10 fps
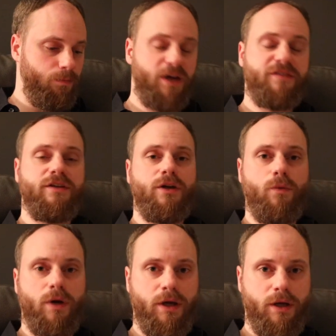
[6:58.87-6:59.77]
passing
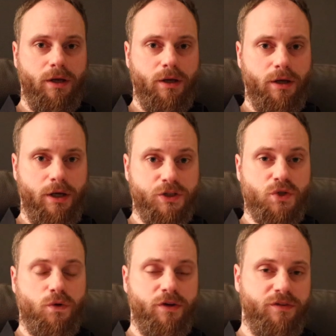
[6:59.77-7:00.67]
away and
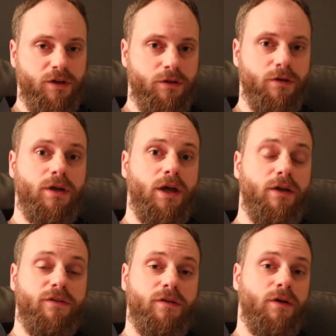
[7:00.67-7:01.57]
crossing the
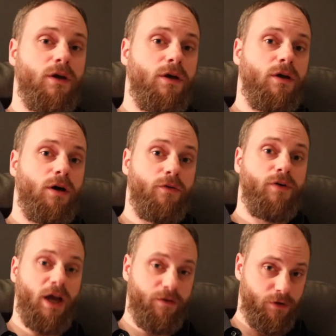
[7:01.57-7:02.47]
gates
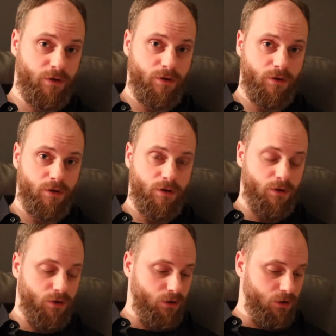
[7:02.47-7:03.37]
of heaven
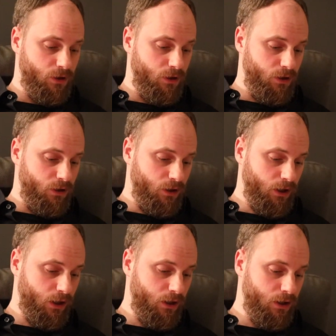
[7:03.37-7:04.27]

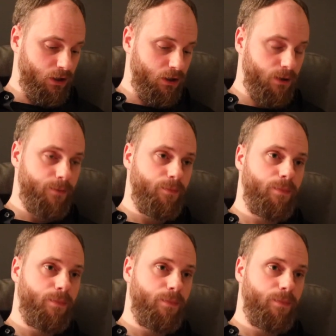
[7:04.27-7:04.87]
and,